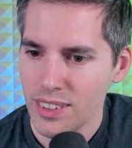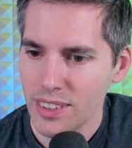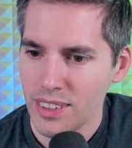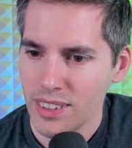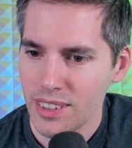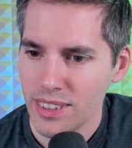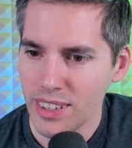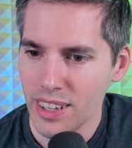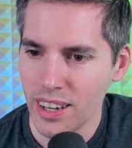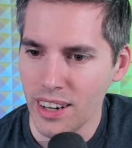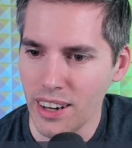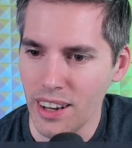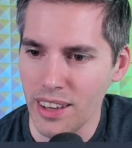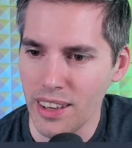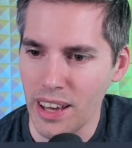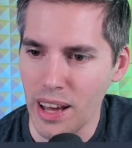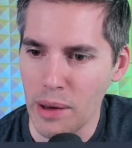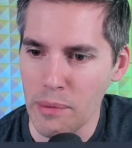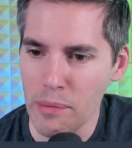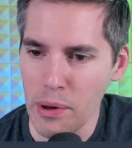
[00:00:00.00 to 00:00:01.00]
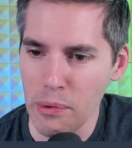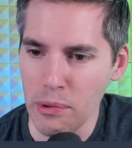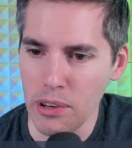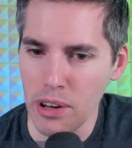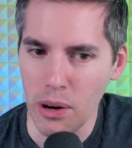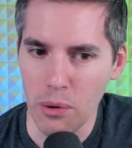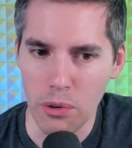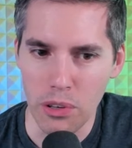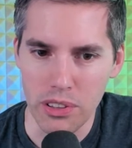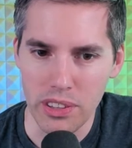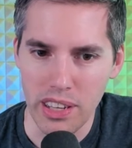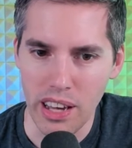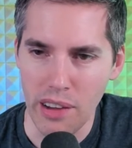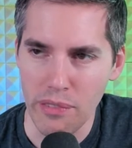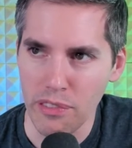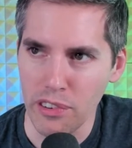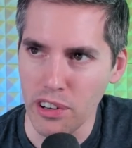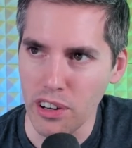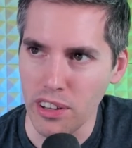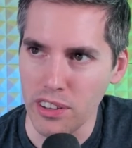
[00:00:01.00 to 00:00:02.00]
Yeah, maybe not worth the
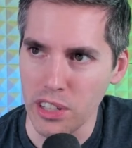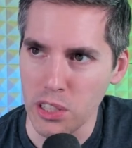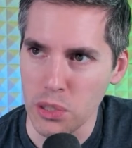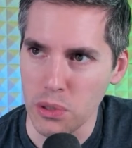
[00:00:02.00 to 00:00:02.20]
effort on this.